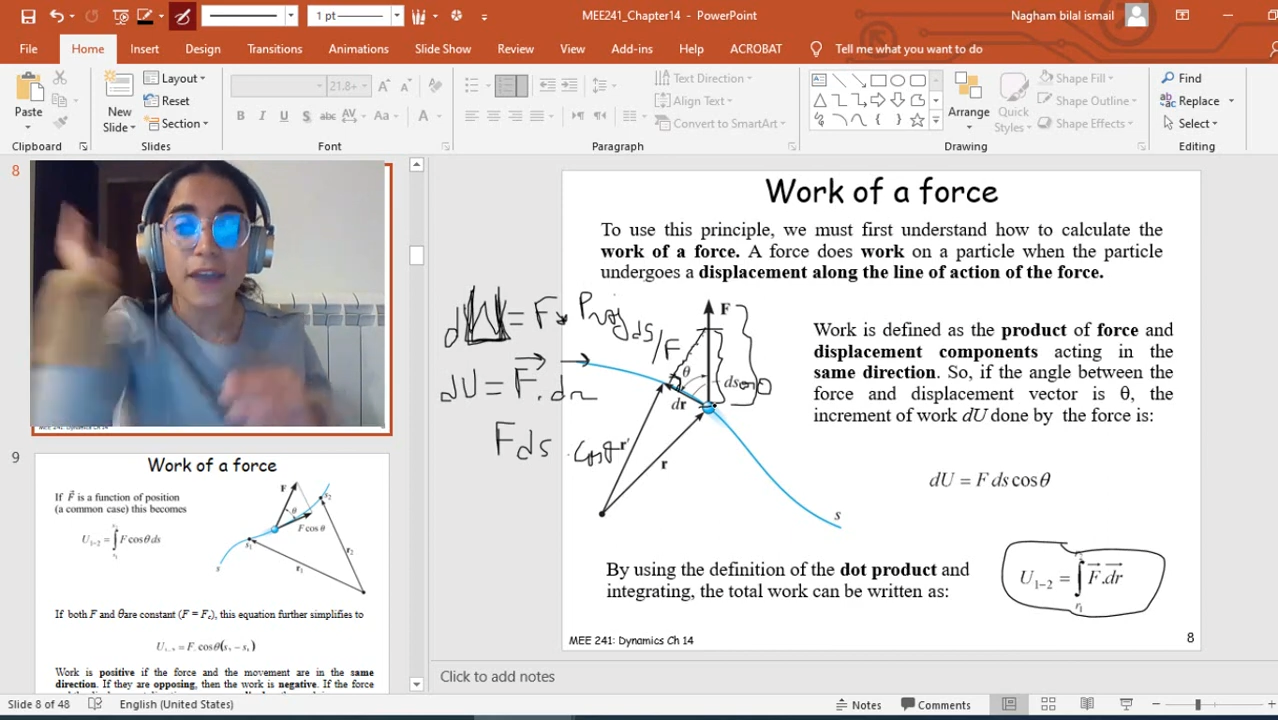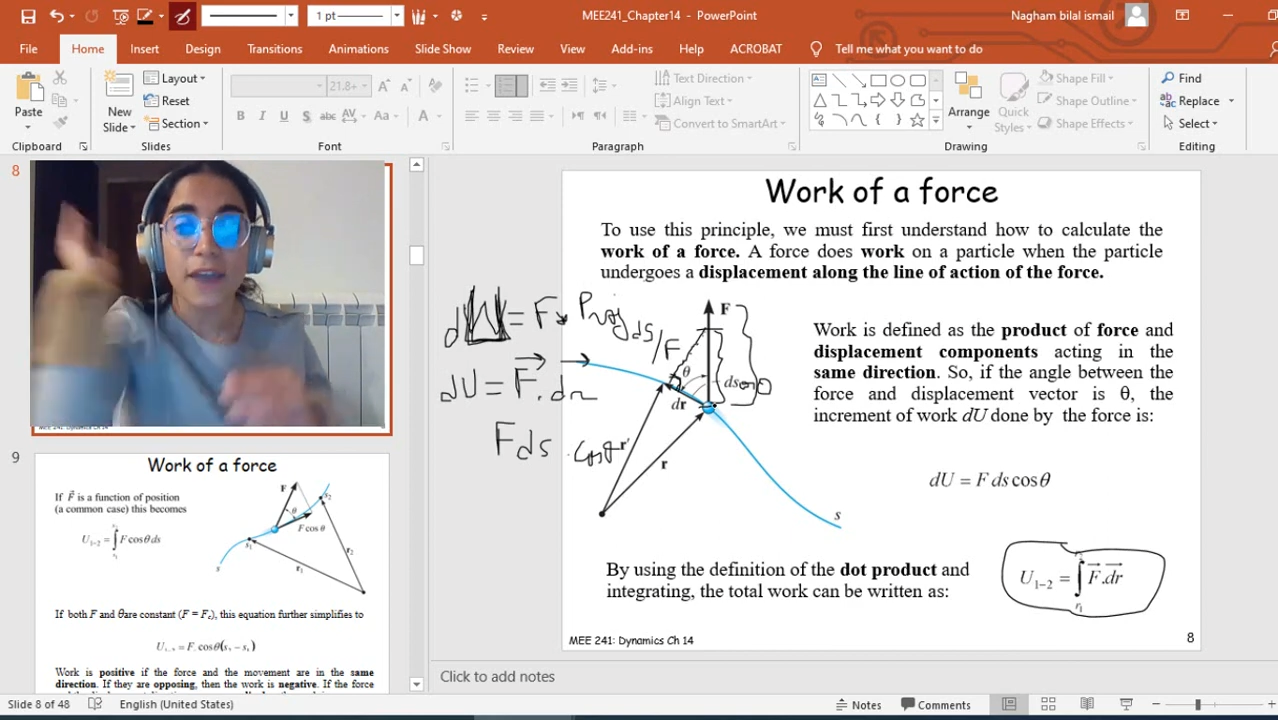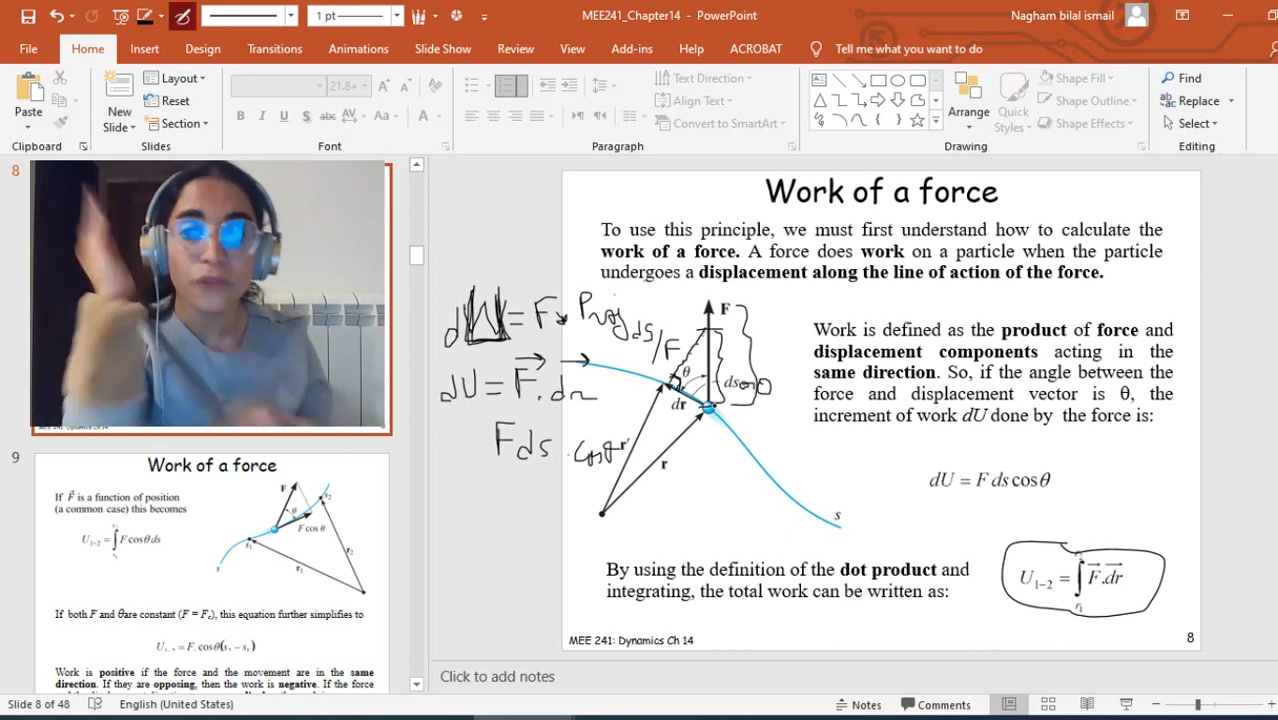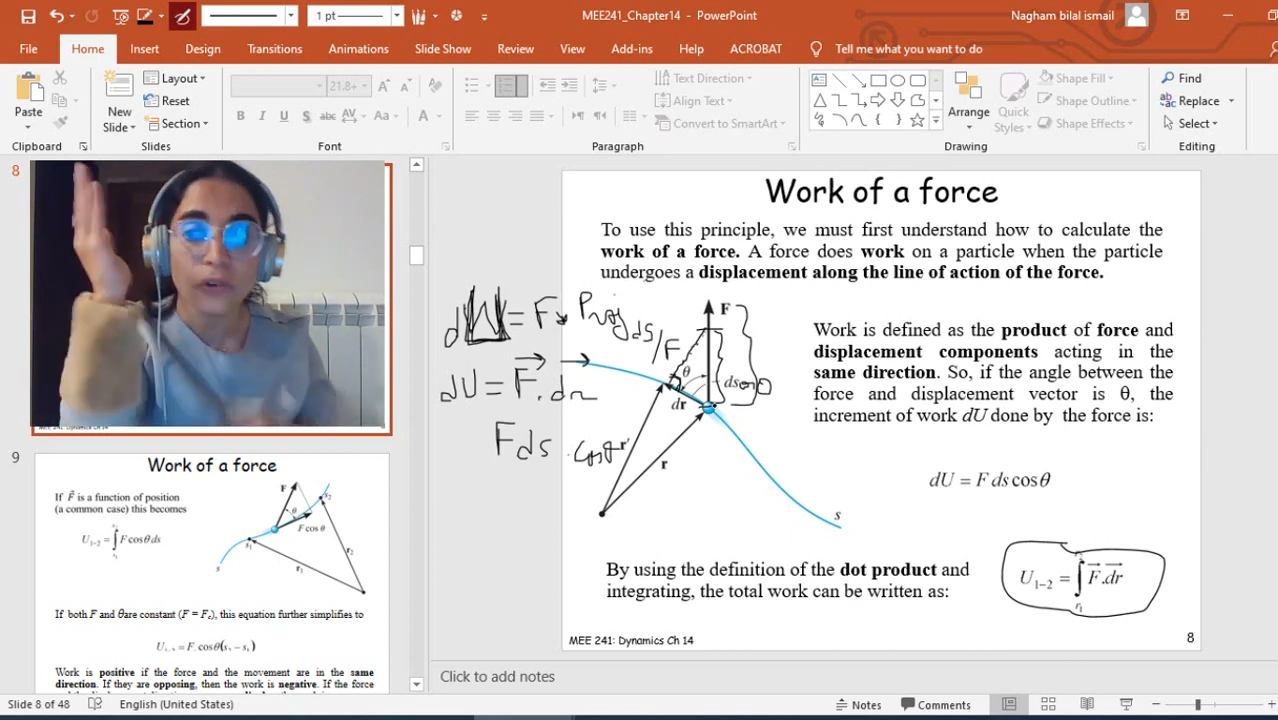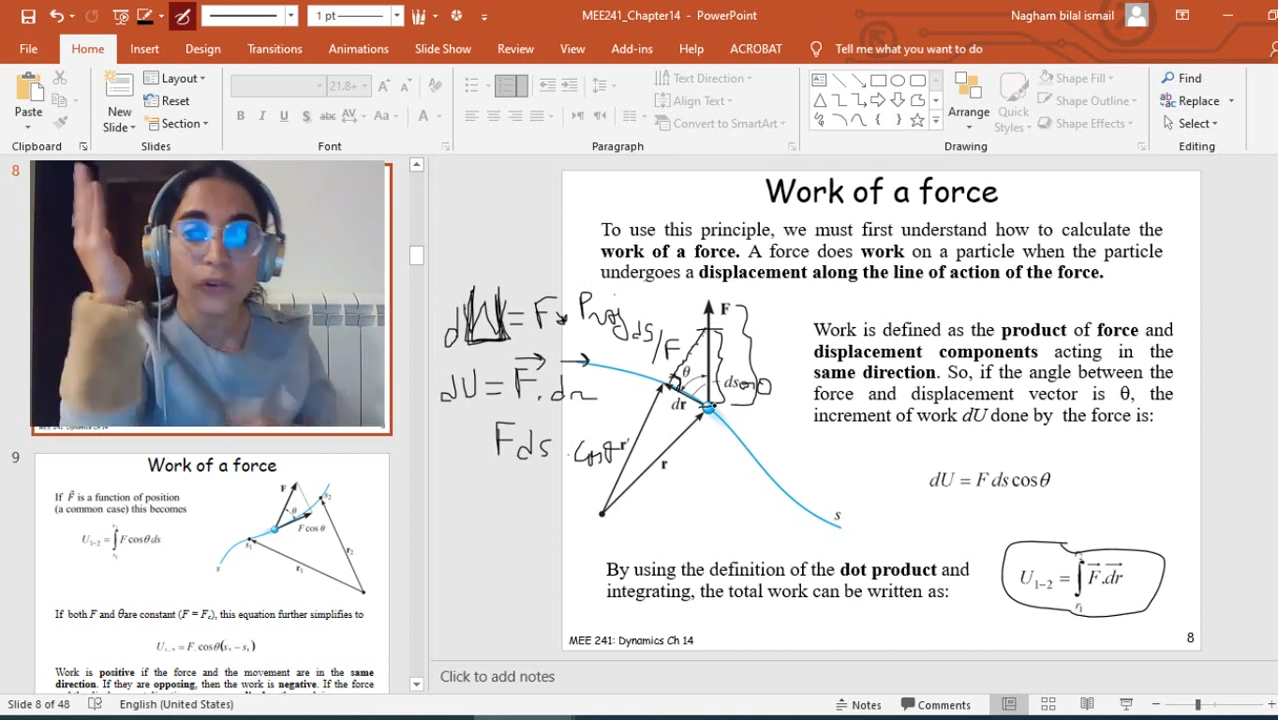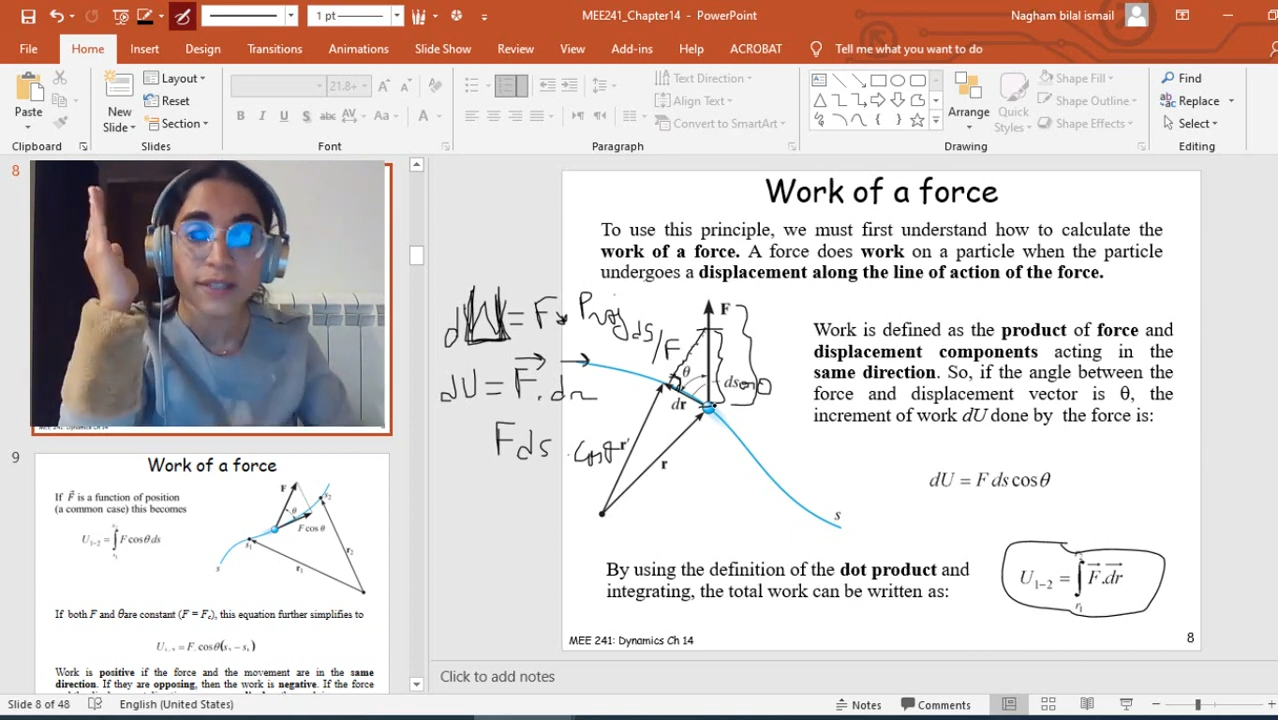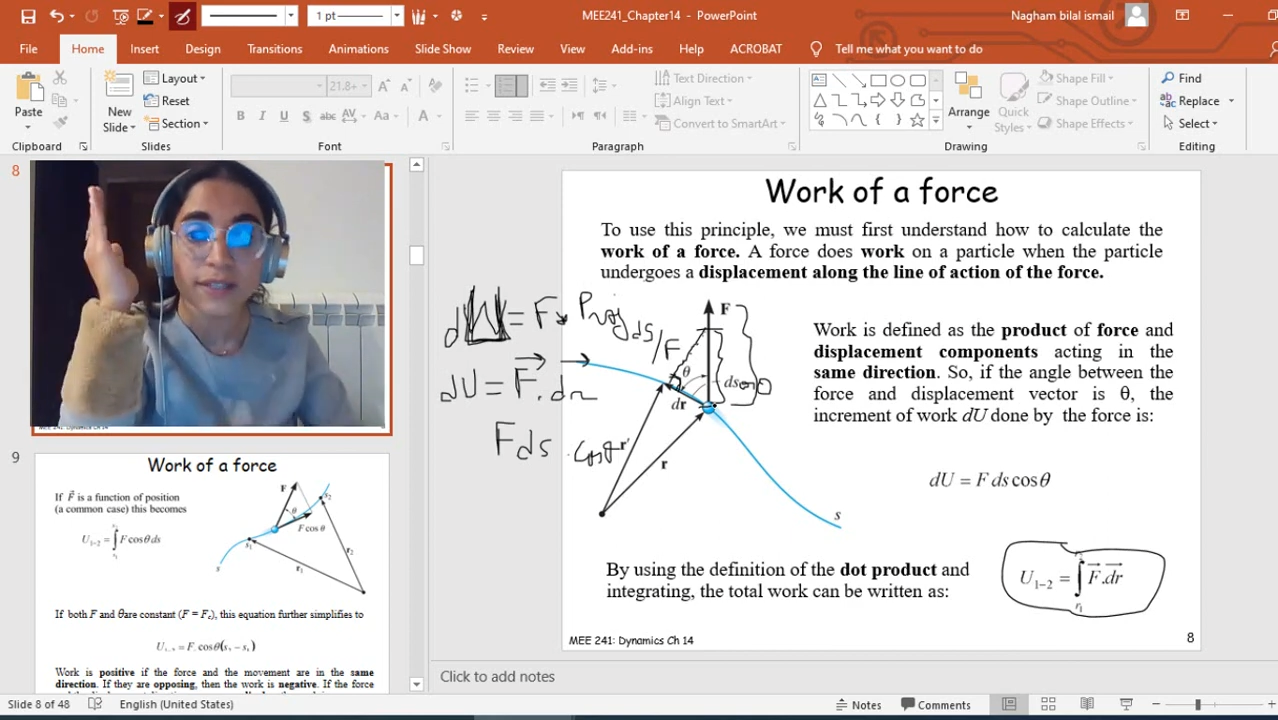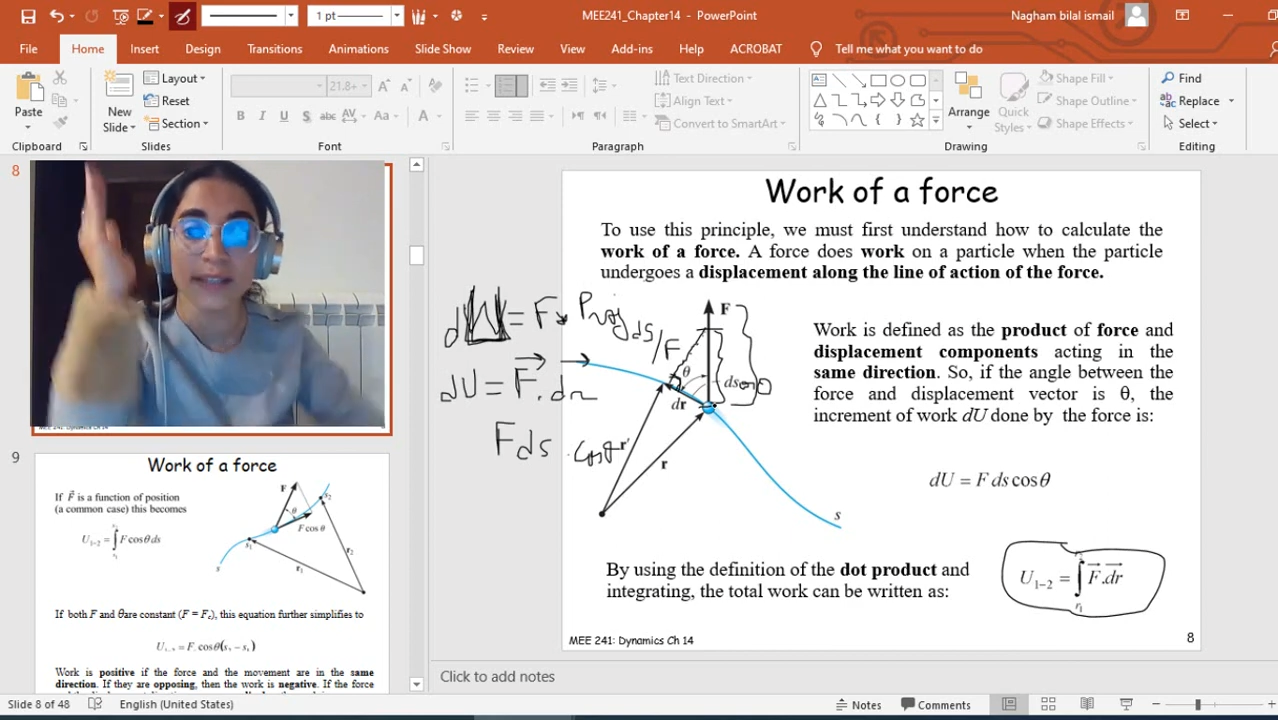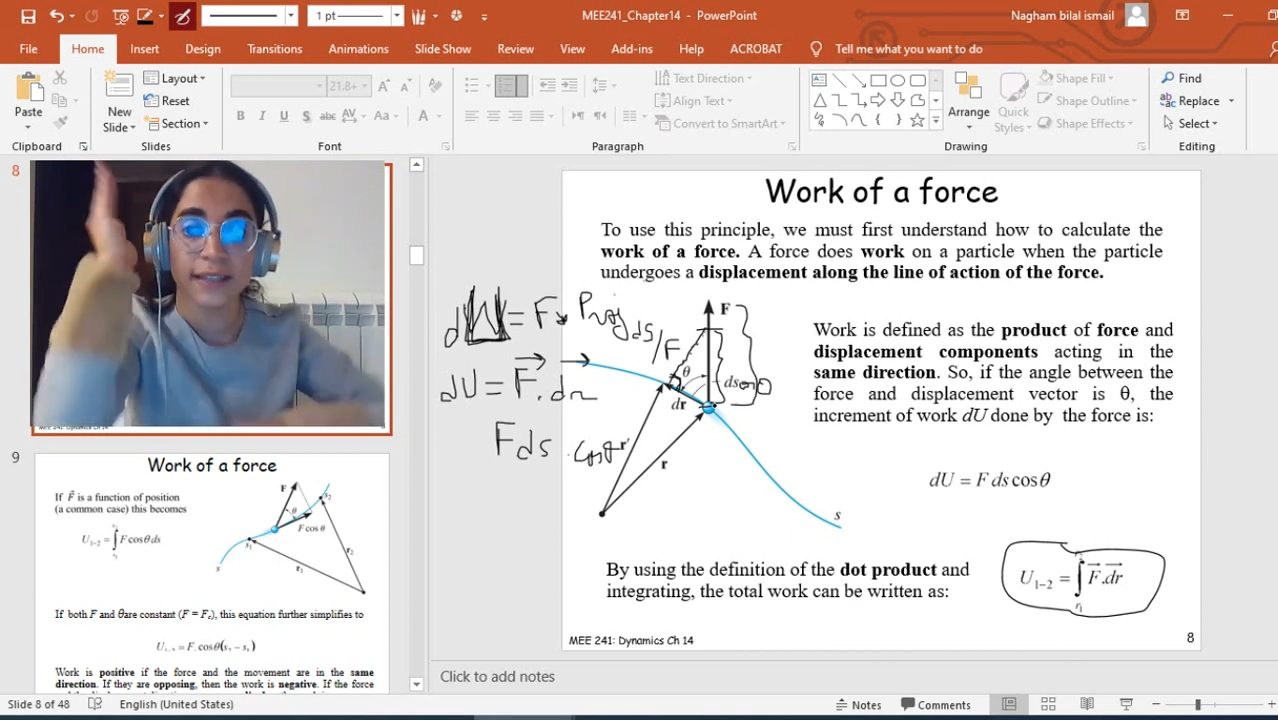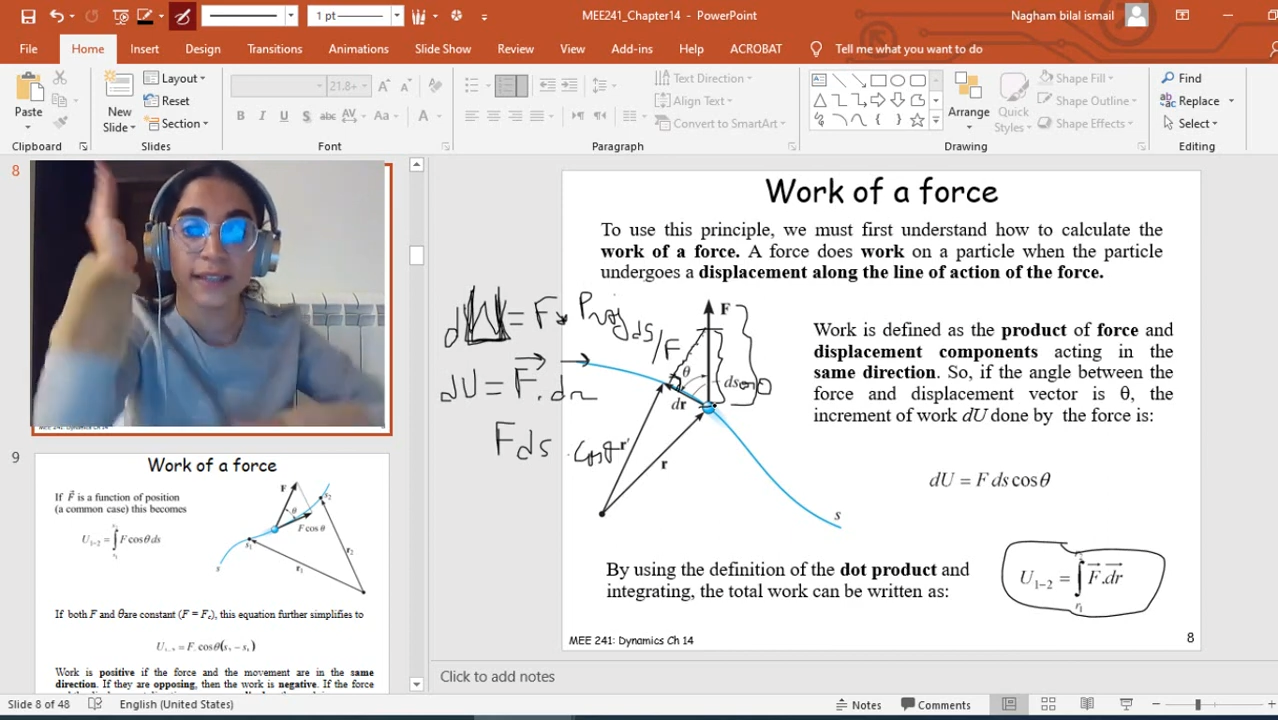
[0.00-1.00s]
a
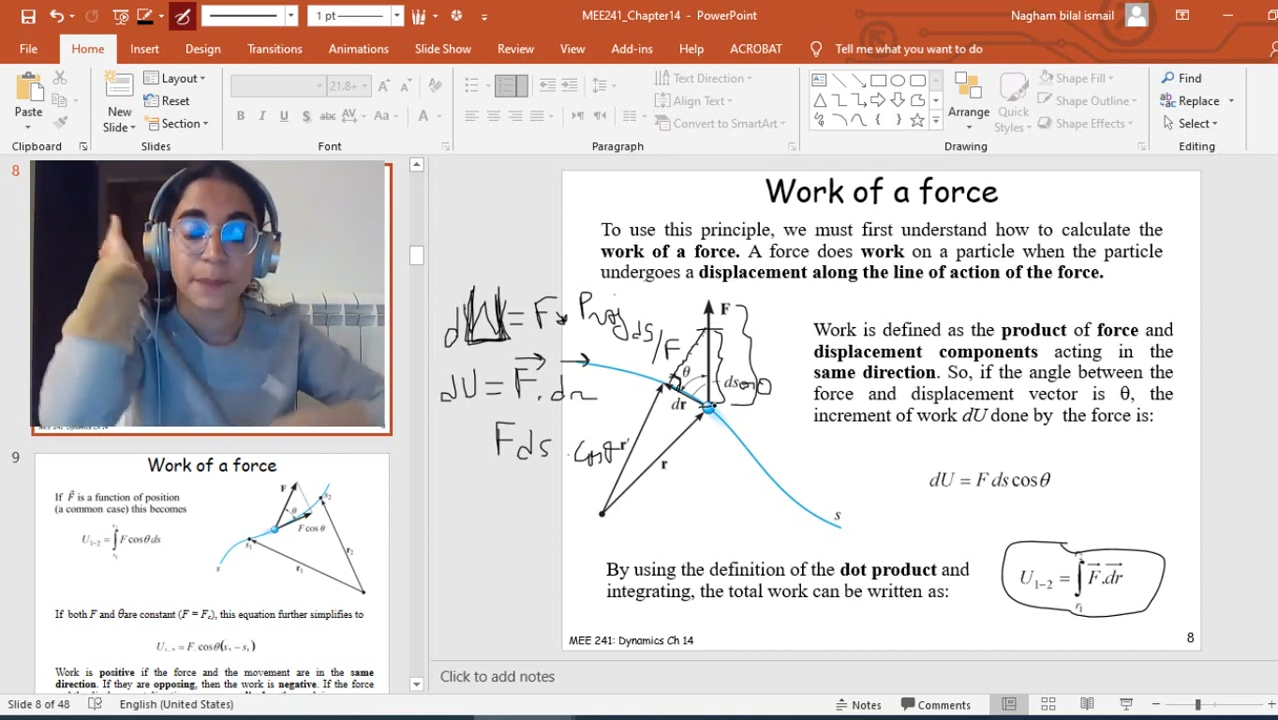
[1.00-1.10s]
force that